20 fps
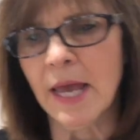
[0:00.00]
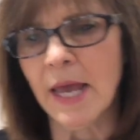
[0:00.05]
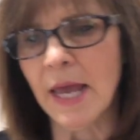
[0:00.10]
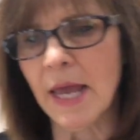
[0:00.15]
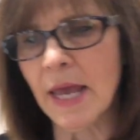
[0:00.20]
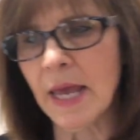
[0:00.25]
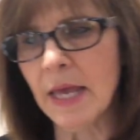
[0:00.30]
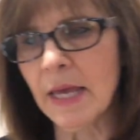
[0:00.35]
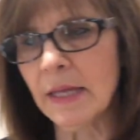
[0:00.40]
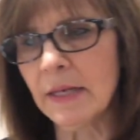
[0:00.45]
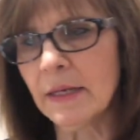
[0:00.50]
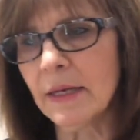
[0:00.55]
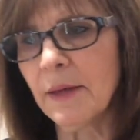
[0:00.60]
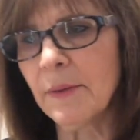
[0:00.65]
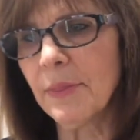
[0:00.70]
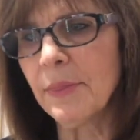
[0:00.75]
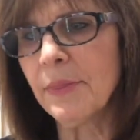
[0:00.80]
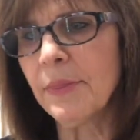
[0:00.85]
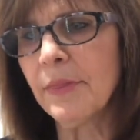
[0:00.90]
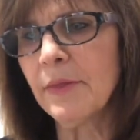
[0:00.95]
And uh,
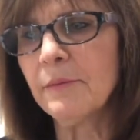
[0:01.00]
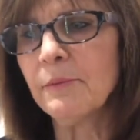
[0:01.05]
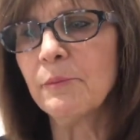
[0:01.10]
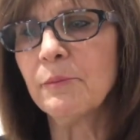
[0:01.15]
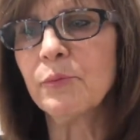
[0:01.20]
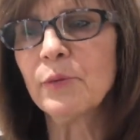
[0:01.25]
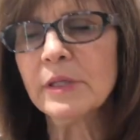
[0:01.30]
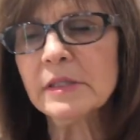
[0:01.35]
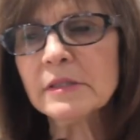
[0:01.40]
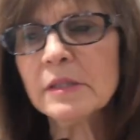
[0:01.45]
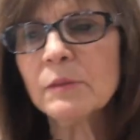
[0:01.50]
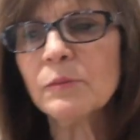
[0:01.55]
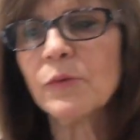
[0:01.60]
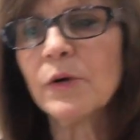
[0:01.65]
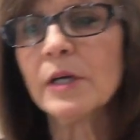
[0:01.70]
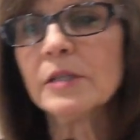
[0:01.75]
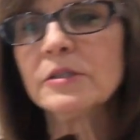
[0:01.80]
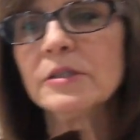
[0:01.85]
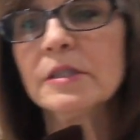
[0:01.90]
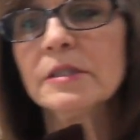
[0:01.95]
the bristle
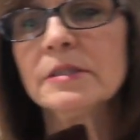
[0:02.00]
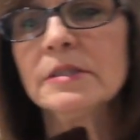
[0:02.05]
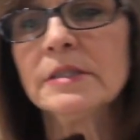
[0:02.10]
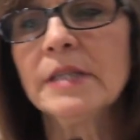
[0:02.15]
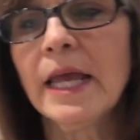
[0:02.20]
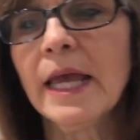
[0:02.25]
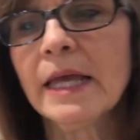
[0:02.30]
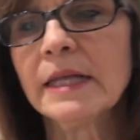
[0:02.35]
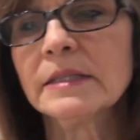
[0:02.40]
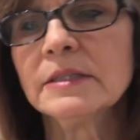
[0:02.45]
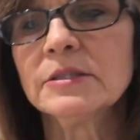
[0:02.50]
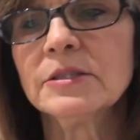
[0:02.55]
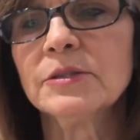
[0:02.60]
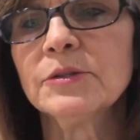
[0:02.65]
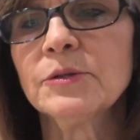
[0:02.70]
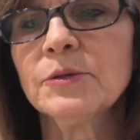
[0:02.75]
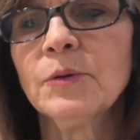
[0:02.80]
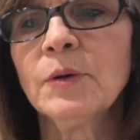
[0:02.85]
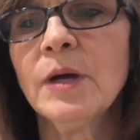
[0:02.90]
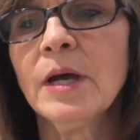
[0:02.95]
brushes tend
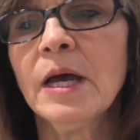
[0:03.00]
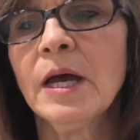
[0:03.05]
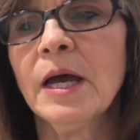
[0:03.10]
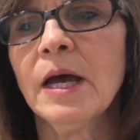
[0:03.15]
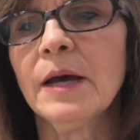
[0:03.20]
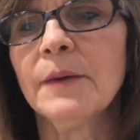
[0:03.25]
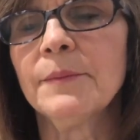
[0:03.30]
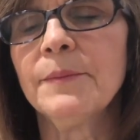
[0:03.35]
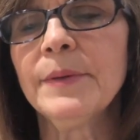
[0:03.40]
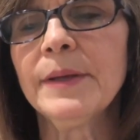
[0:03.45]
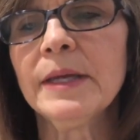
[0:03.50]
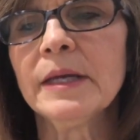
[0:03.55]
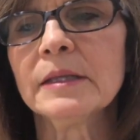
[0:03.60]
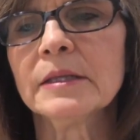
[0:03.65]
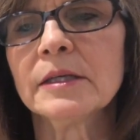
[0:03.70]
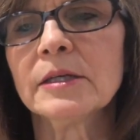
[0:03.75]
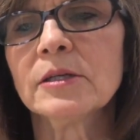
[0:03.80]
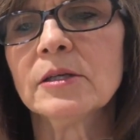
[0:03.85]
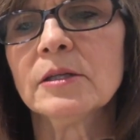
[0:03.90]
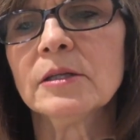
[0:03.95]
to be a
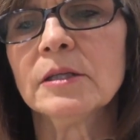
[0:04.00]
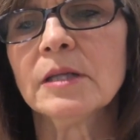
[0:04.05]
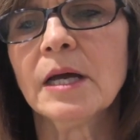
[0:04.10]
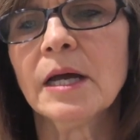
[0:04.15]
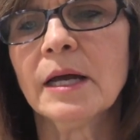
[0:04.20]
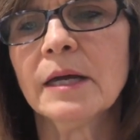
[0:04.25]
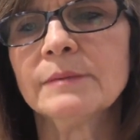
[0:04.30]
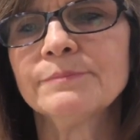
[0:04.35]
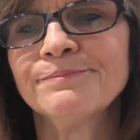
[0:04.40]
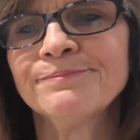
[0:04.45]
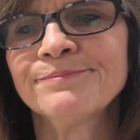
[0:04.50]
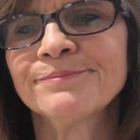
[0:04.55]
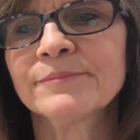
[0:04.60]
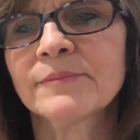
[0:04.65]
little um,